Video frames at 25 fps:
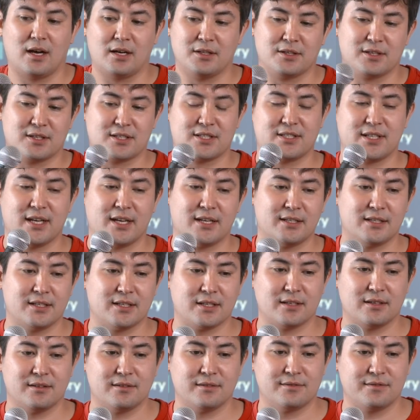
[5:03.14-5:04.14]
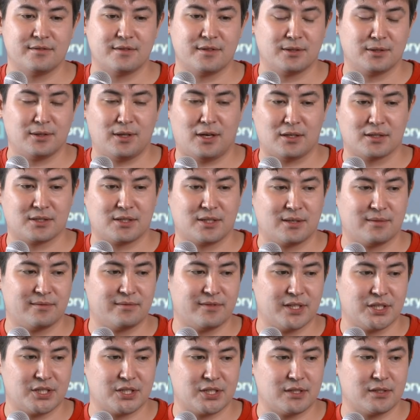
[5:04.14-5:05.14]
understanding of the long-term
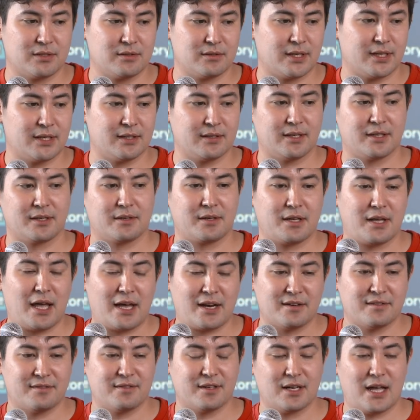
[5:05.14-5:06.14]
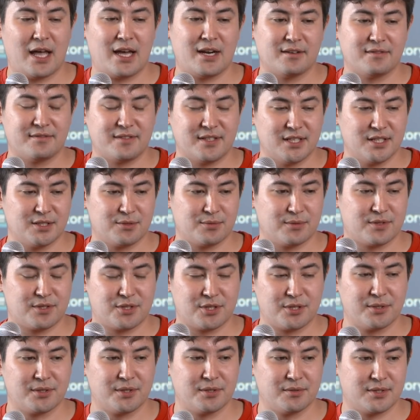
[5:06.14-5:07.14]
vision, right? Like NFTs with
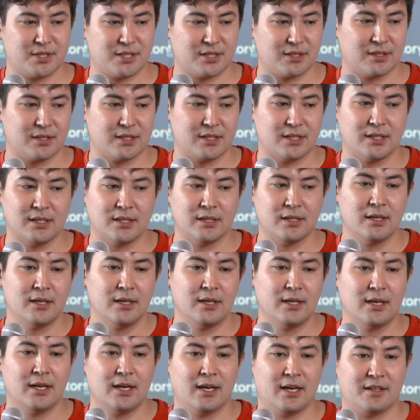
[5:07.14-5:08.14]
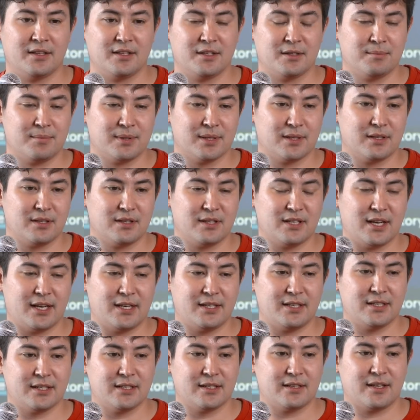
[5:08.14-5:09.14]
true utility, the
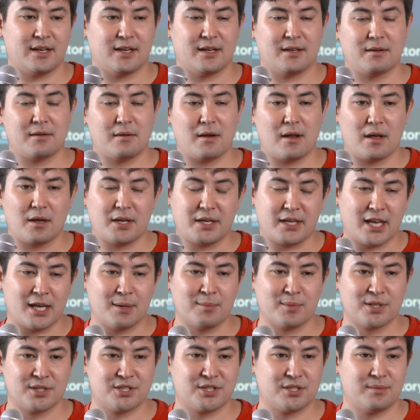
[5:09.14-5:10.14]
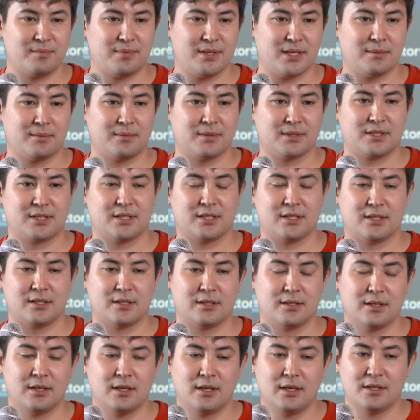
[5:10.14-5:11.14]
idea that gamers should be able
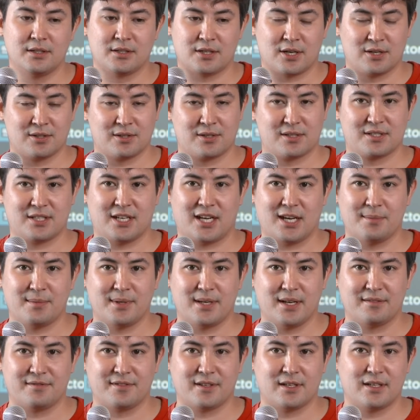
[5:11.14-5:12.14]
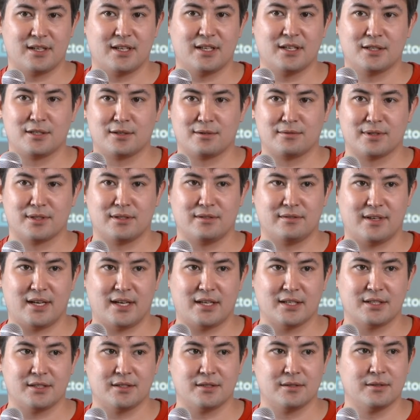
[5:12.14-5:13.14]
to turn their time and effort into real
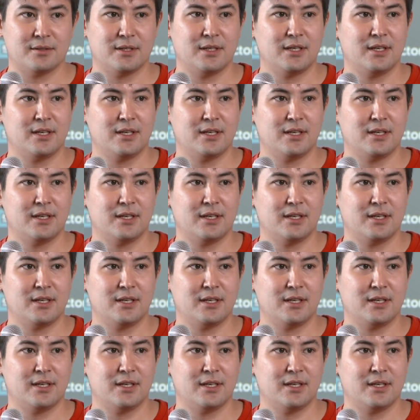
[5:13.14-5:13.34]
value.